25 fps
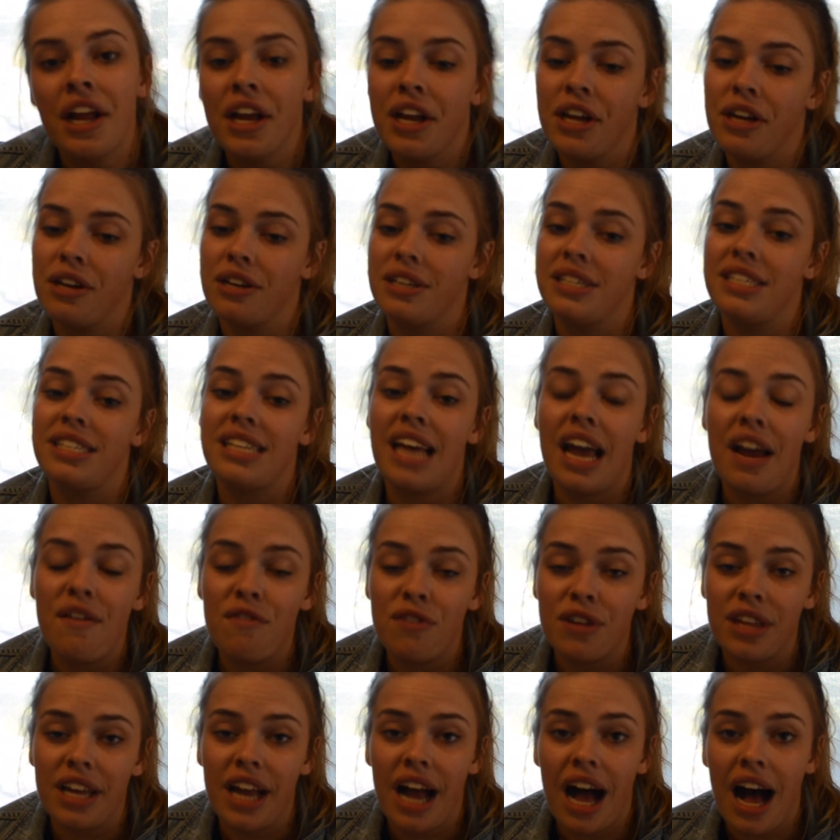You know, saved
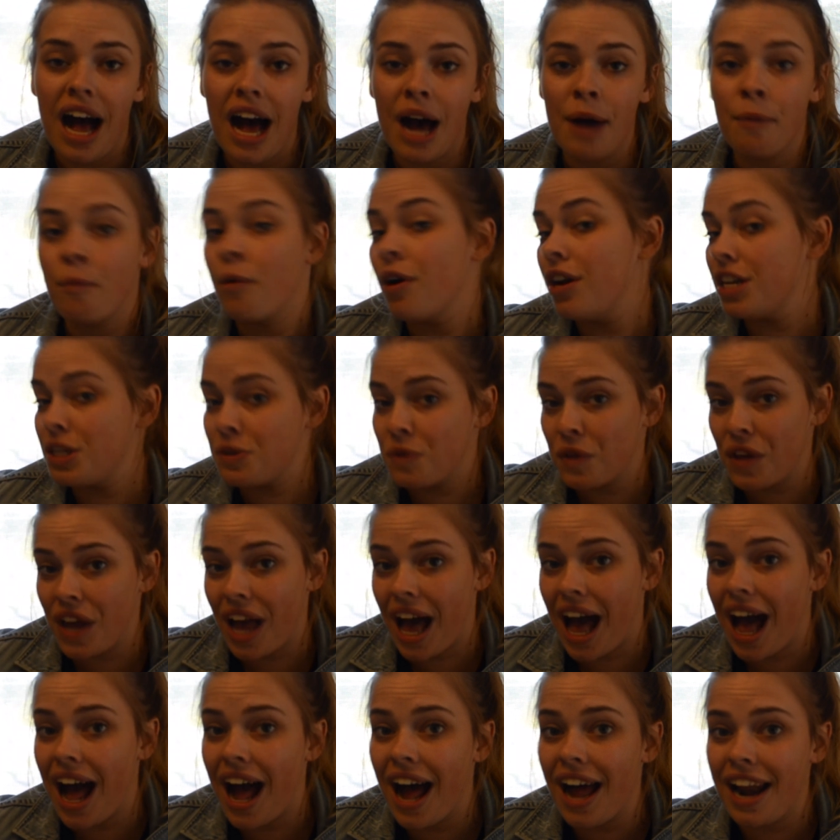really hard, worked really
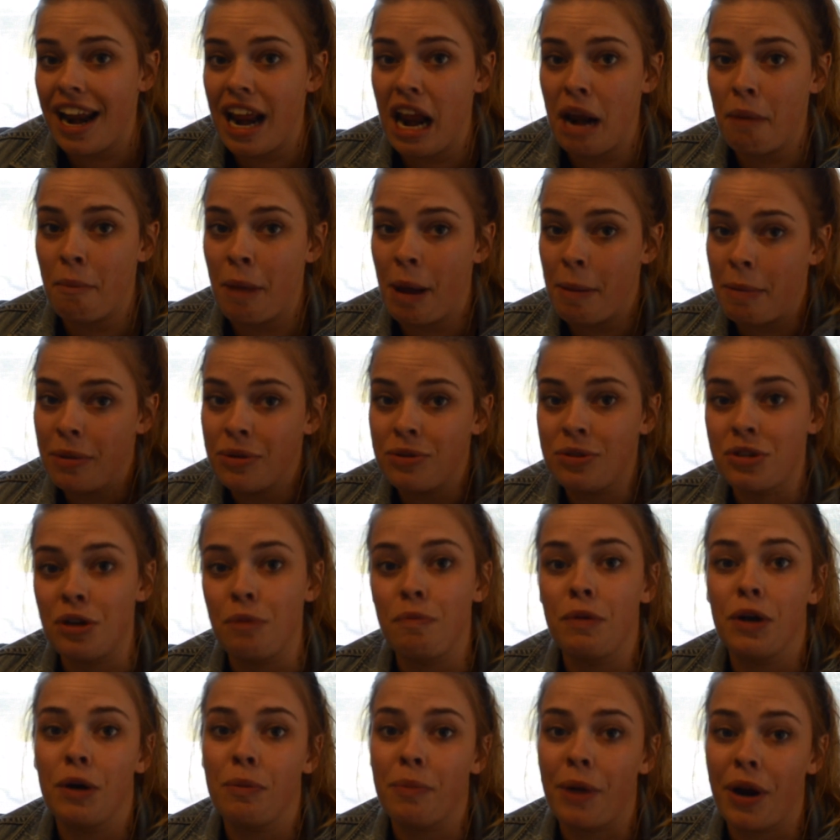hard, and I'm able to
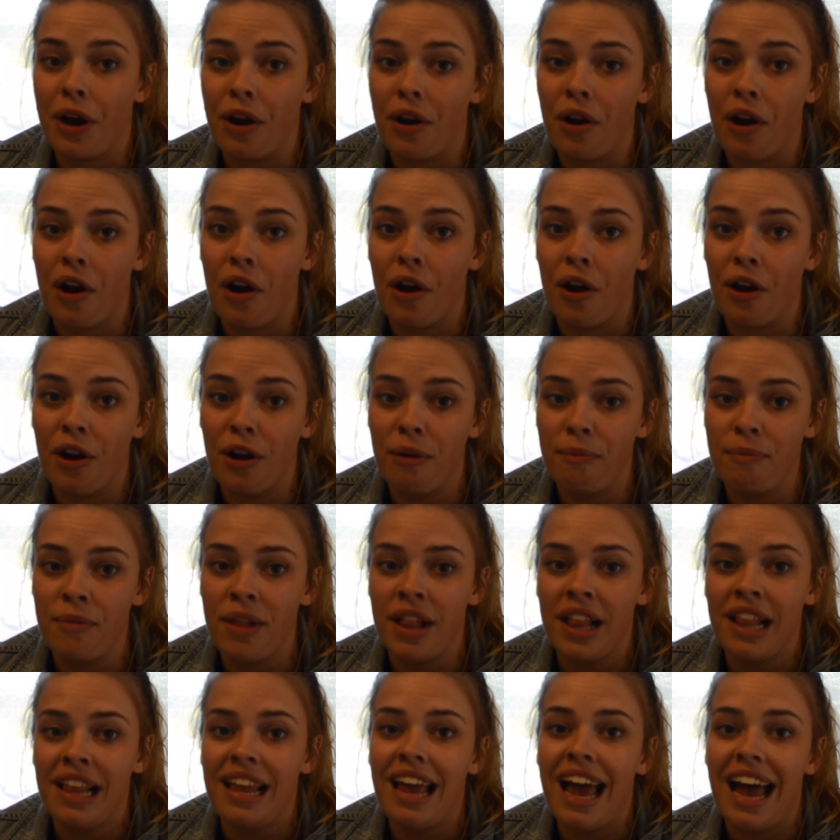build my own home
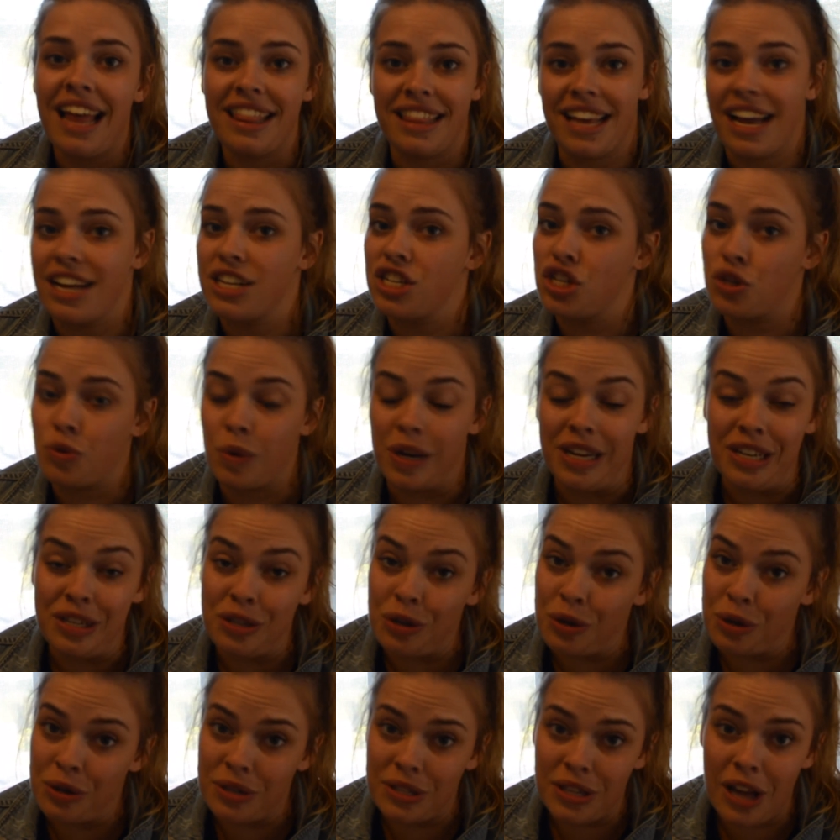at the age of
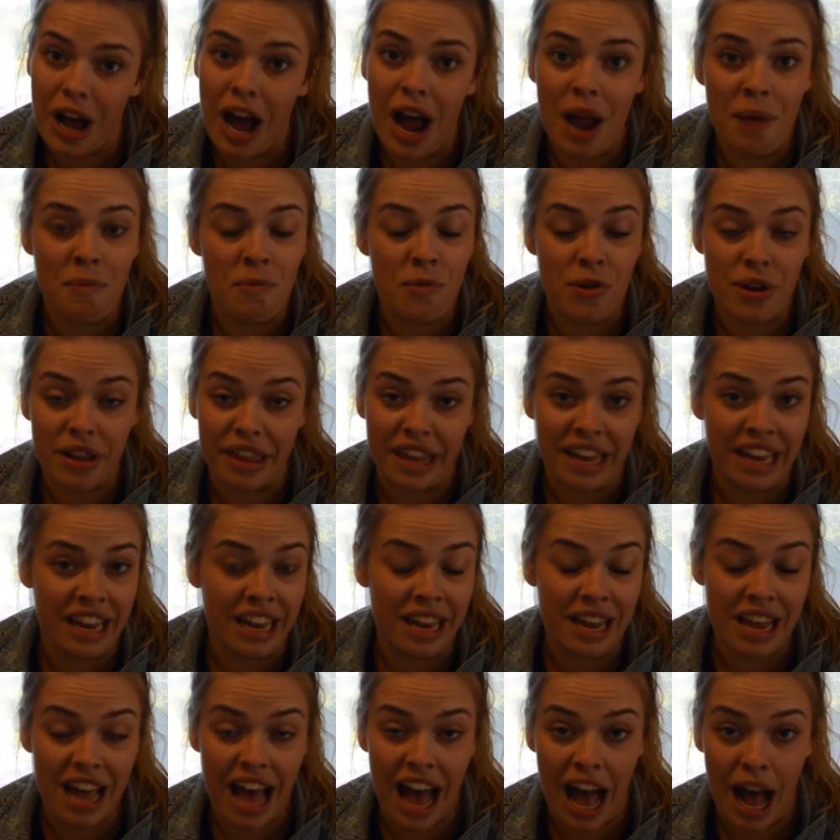22. So I'm really
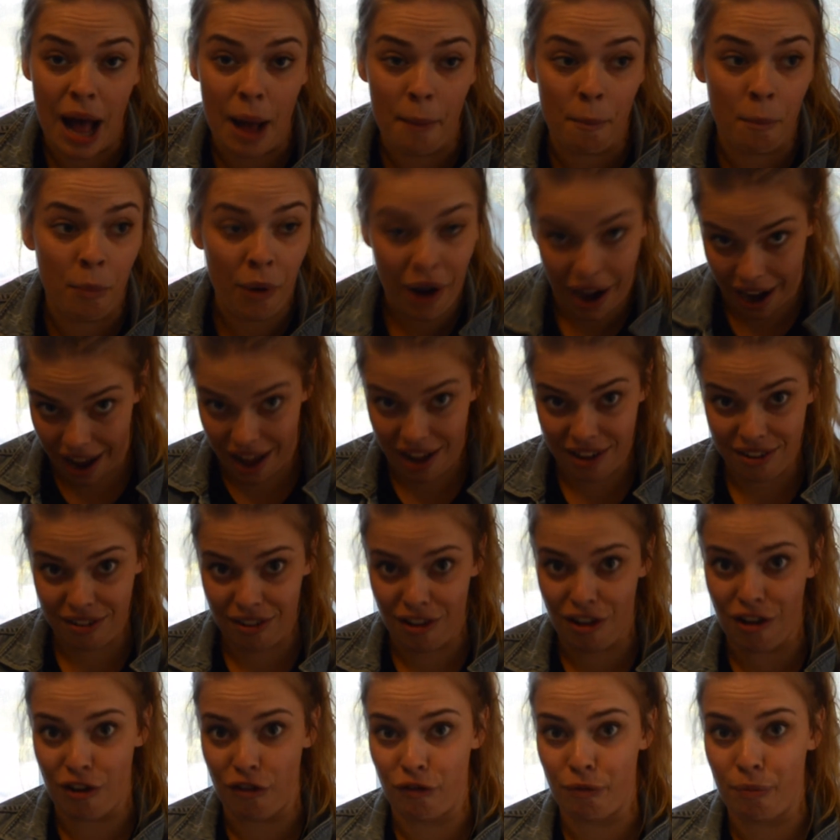proud
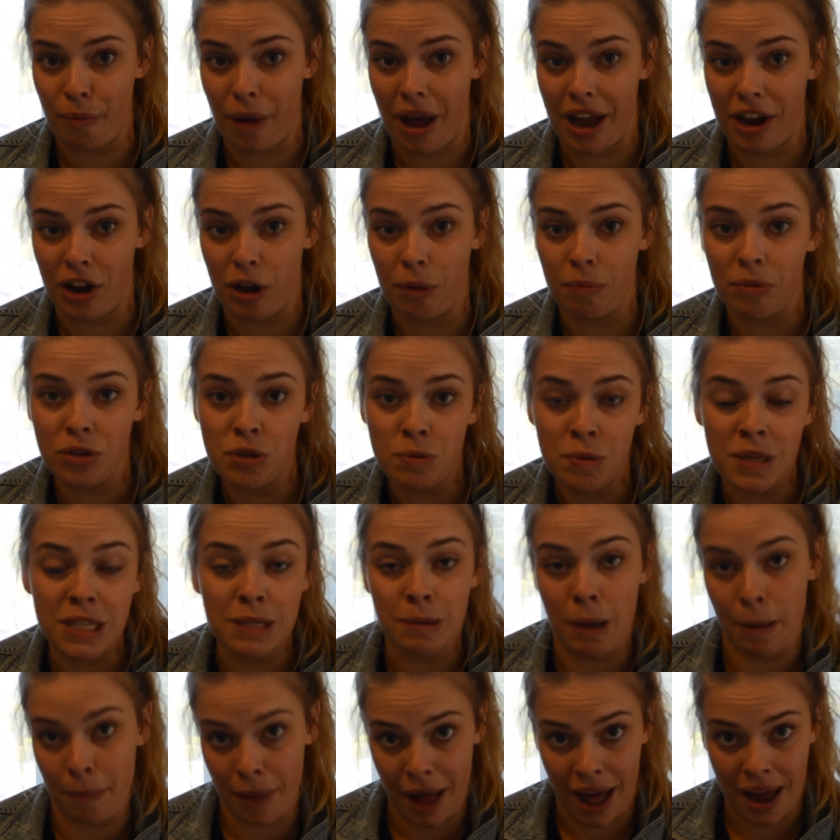of my accomplishments,
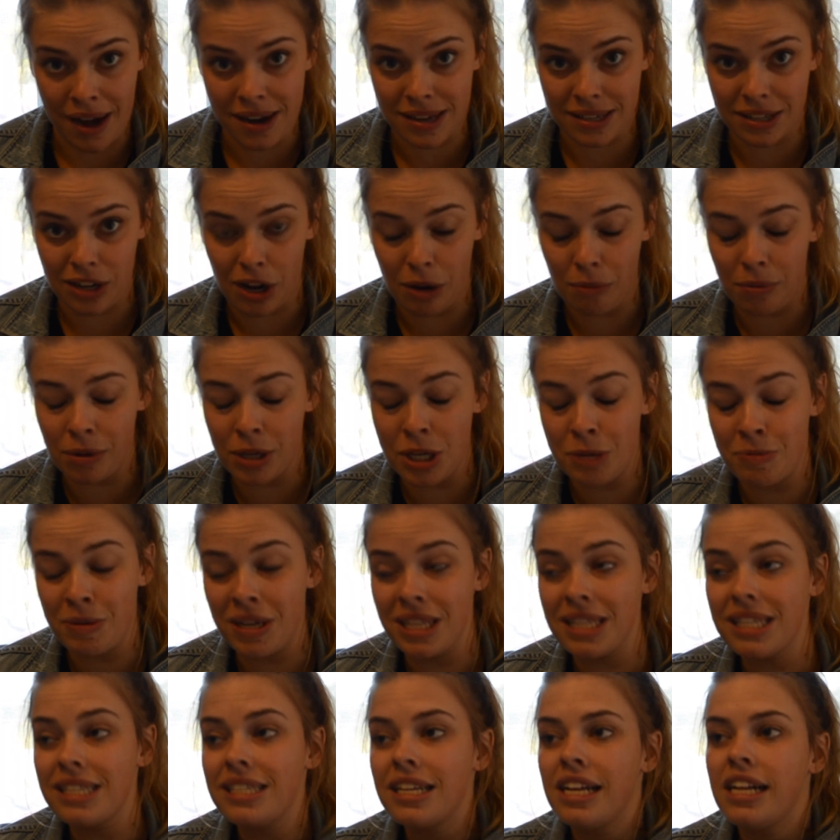my partner's
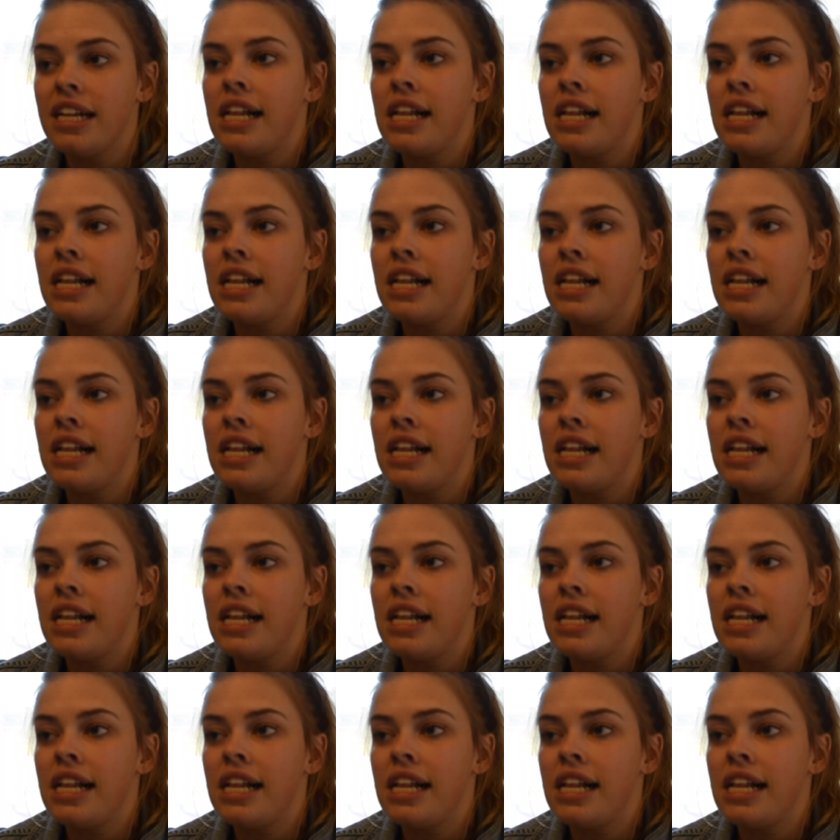accomplishments.